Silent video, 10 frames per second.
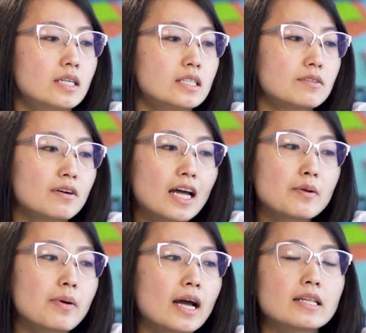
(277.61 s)

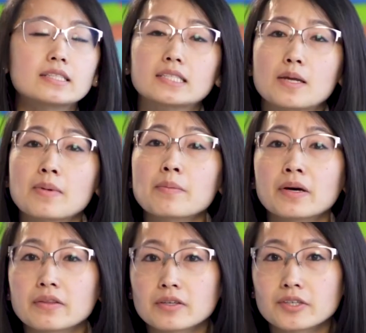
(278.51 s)
divided by, let's say my
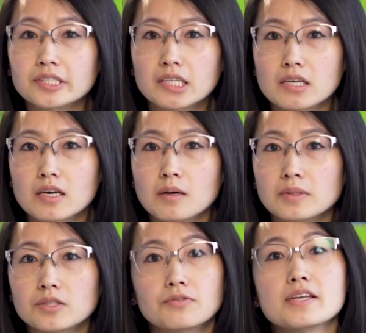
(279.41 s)
monthly gross income
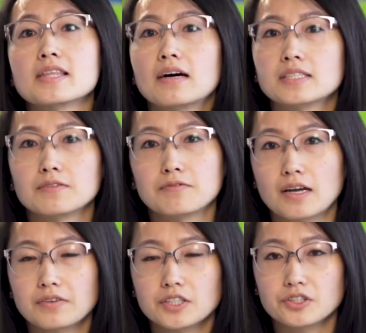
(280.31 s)
is
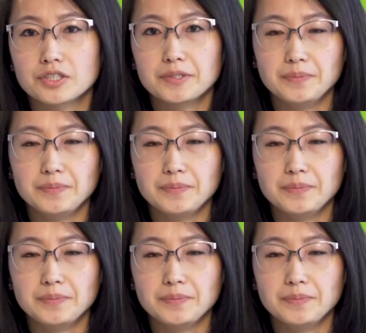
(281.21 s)
$3,500.